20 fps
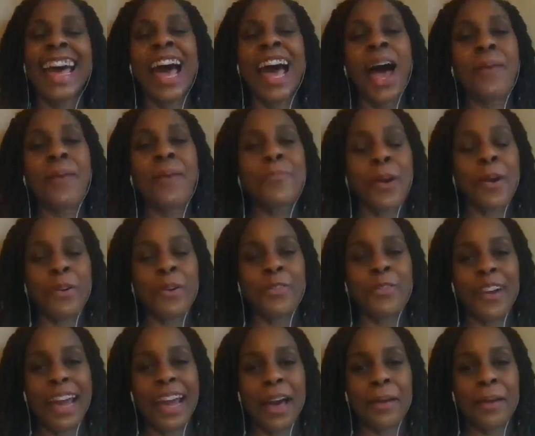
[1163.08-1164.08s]

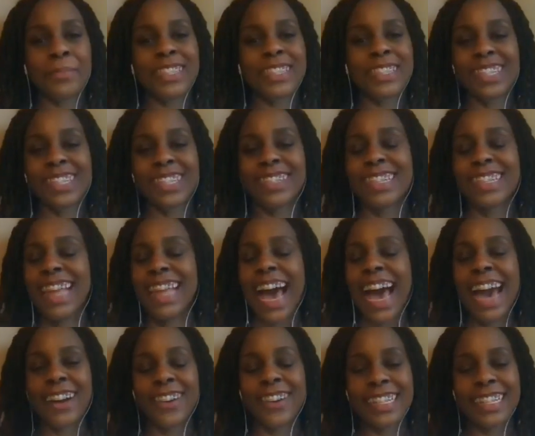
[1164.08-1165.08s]
programs, which is an
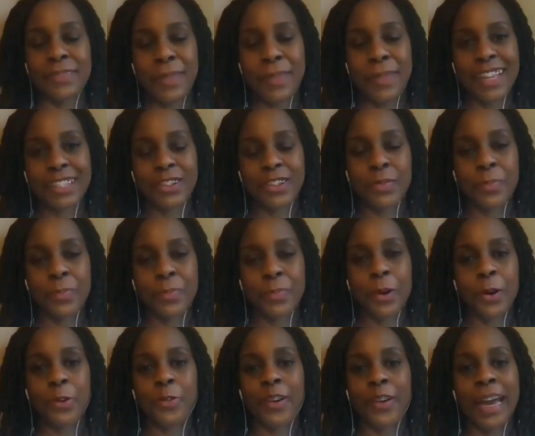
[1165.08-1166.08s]
IRS-sponsored
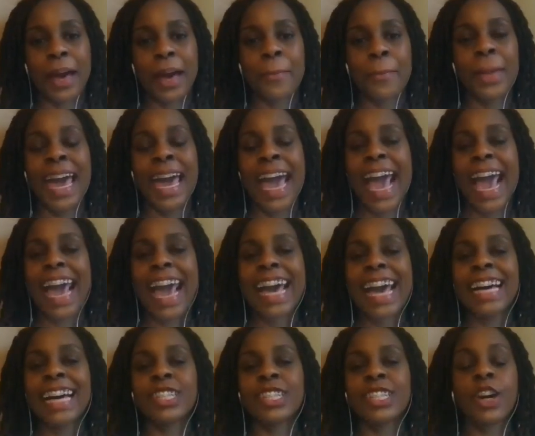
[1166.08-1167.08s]
program,
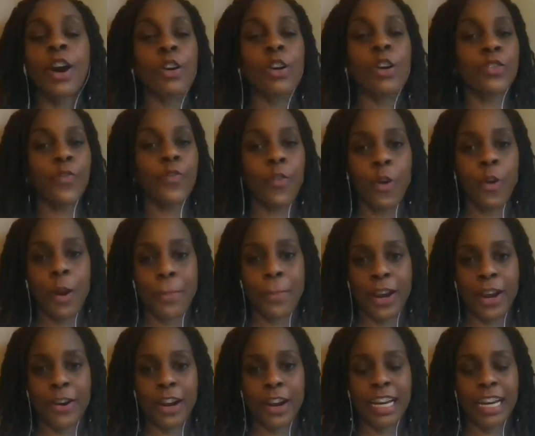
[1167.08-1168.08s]
and Code for
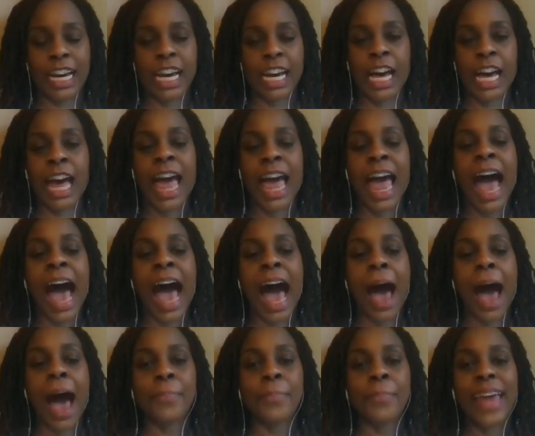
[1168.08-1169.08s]
America.
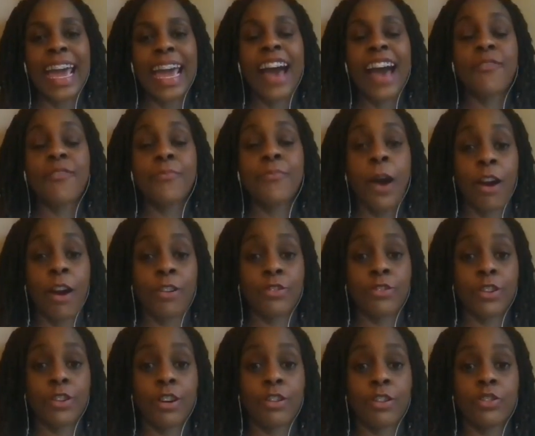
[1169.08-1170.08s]
They have
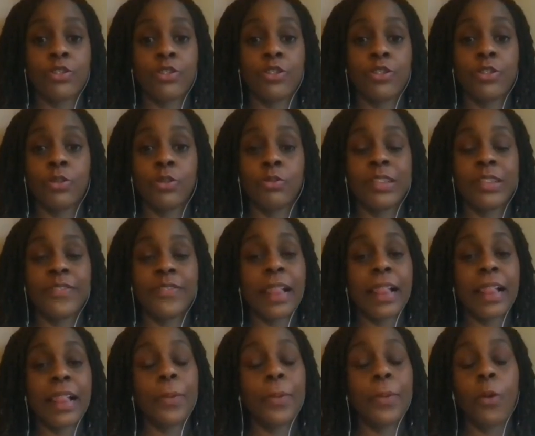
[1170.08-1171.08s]
partnered to
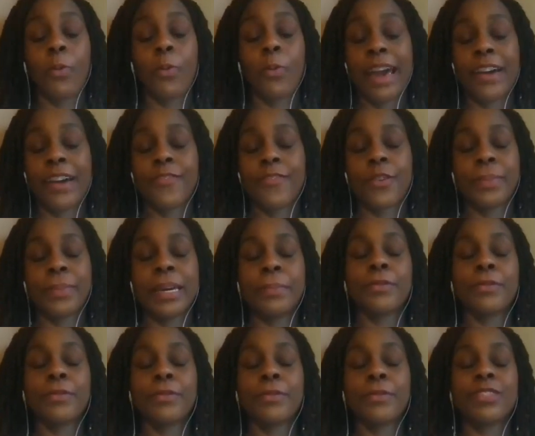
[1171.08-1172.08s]
develop a way for
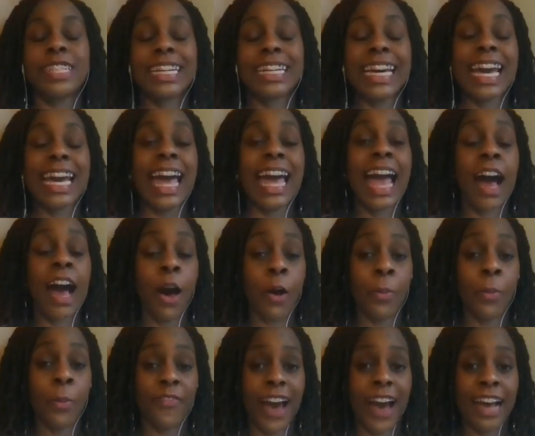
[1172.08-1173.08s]
people to get
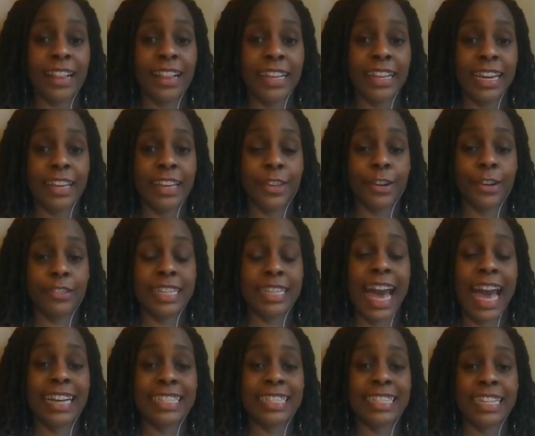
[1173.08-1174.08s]
help filing their
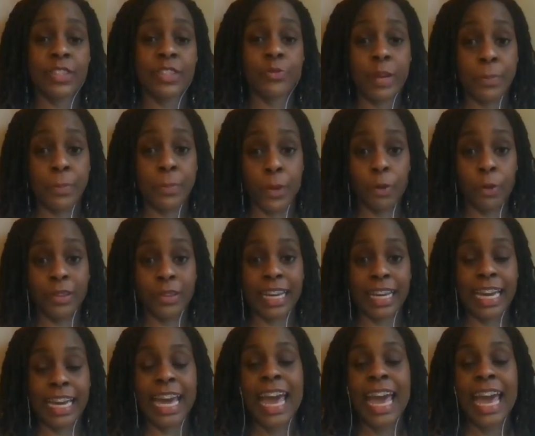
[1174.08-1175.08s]
taxes
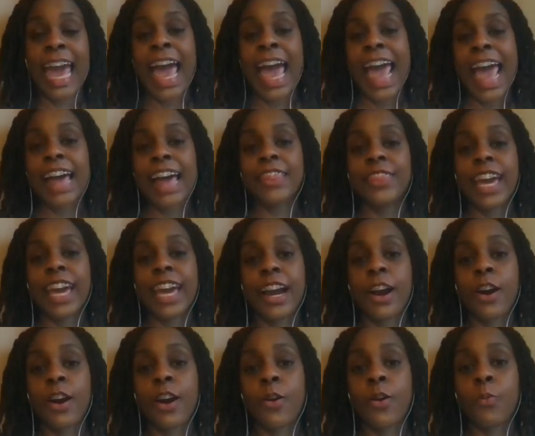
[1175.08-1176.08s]
remotely. And
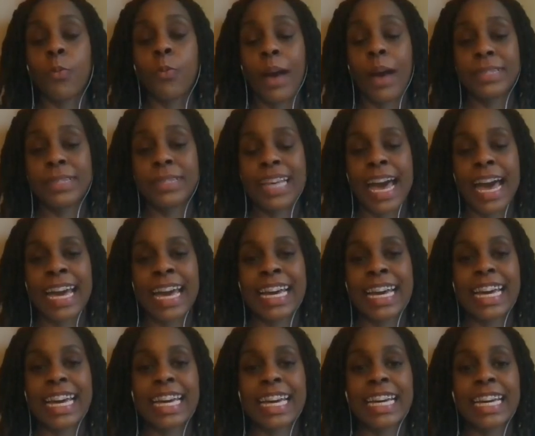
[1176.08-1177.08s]
their website
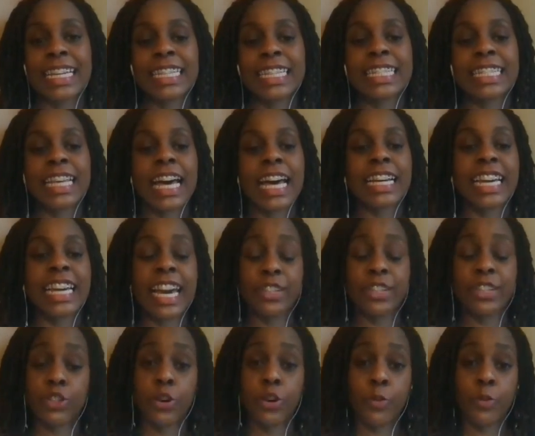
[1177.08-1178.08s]
is
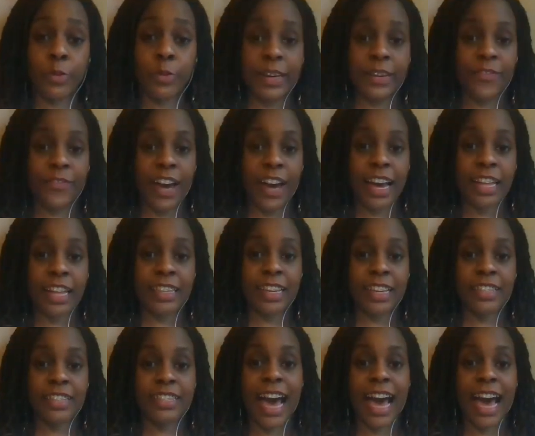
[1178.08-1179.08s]

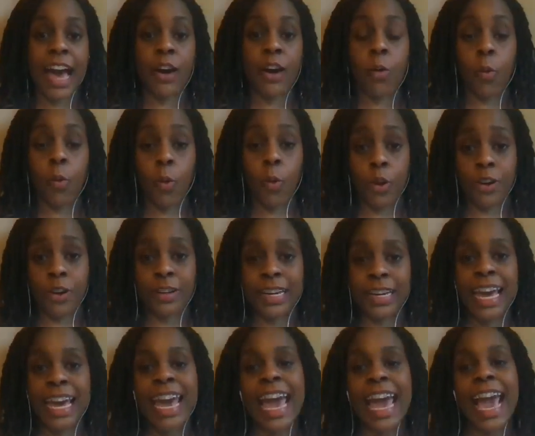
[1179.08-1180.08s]
getyourrefund.org.
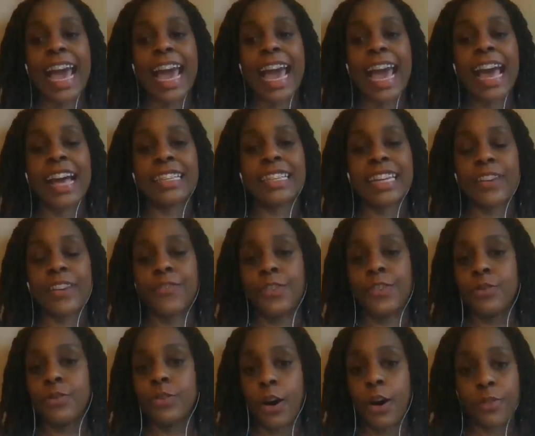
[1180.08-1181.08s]
And if
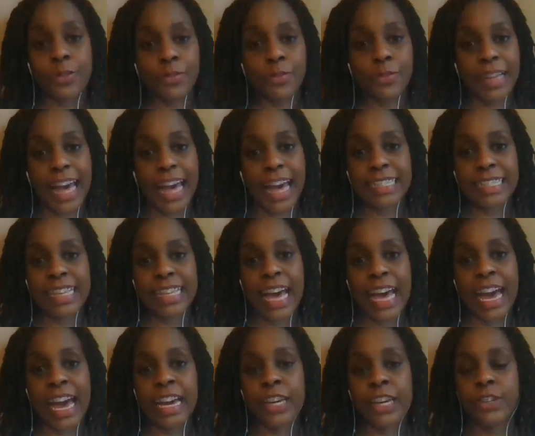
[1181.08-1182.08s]
you go through that
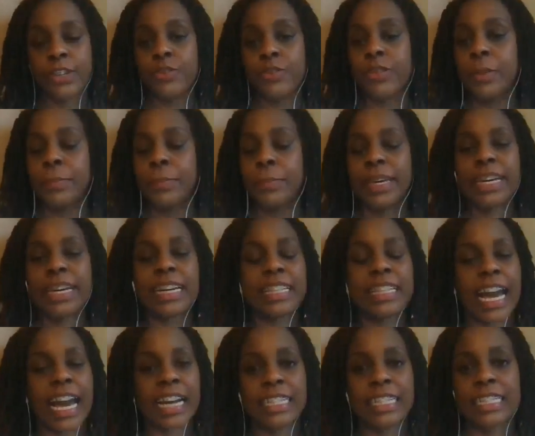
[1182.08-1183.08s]
site, you can be
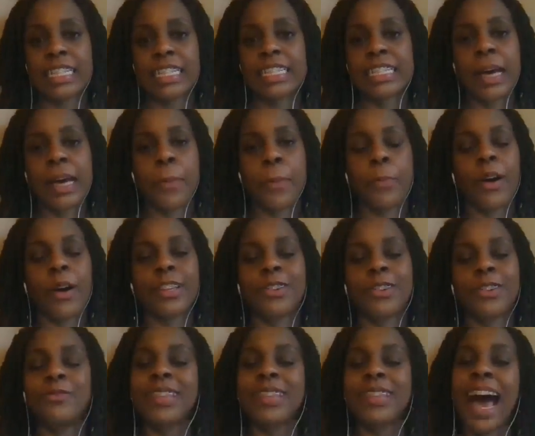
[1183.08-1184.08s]
connected to someone
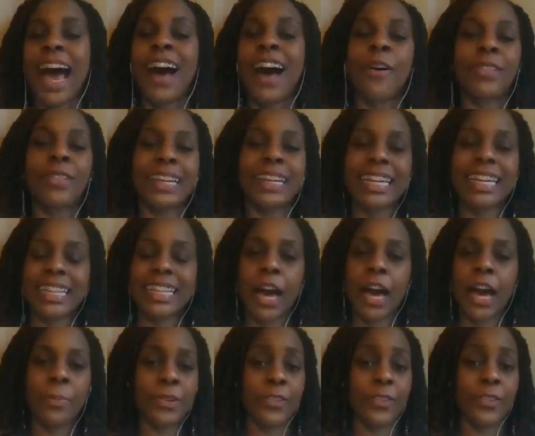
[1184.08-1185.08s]
who not only can
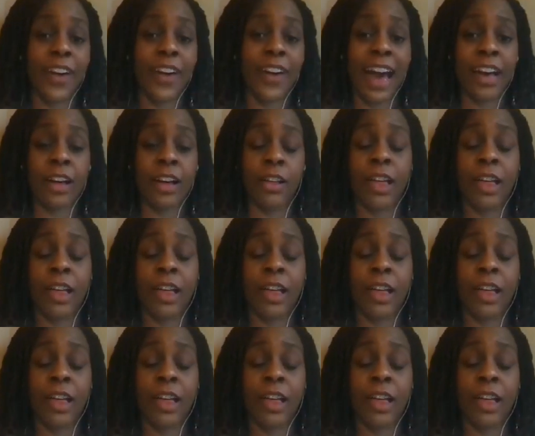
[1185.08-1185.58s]
help you file